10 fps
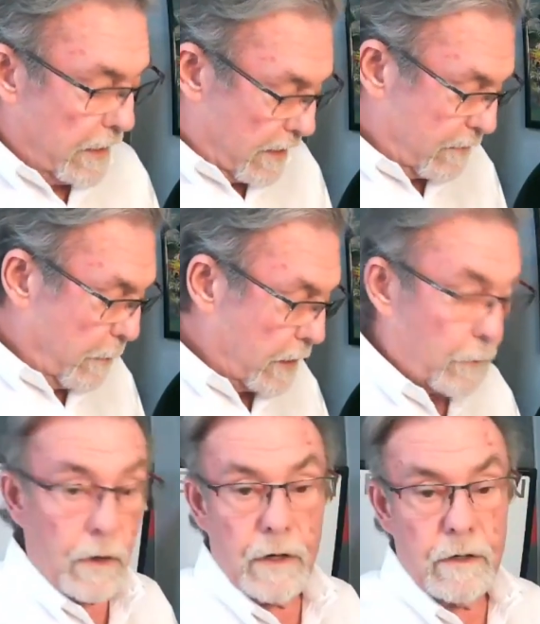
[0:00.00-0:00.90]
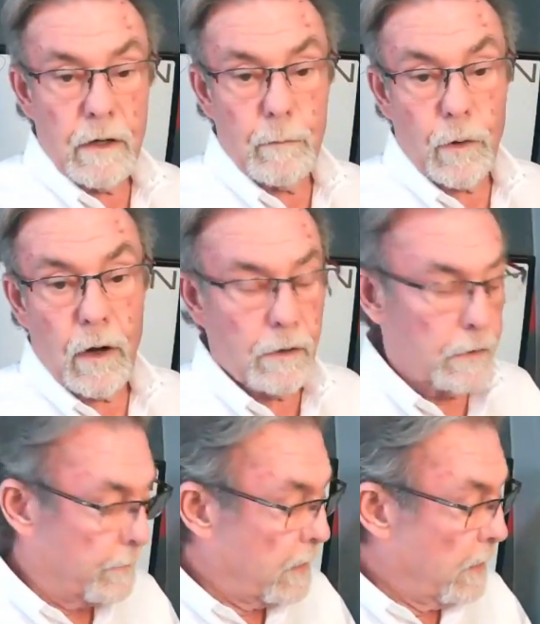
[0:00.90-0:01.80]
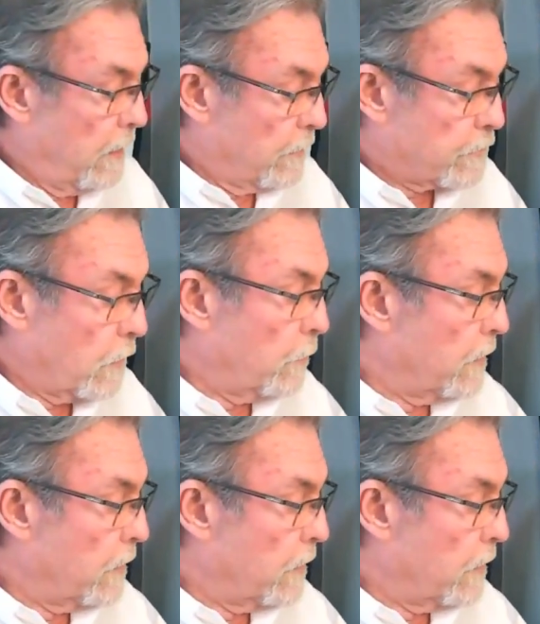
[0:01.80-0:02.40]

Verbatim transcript: Everybody wanted a Marauder, so